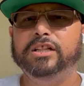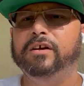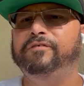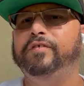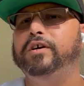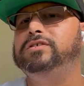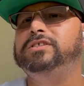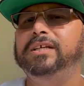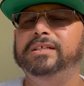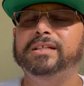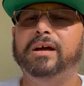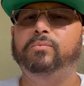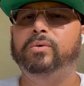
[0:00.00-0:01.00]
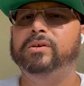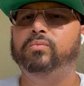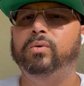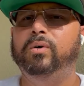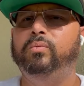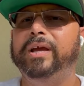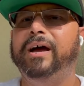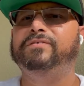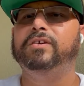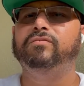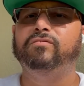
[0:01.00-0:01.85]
The first thing that we have to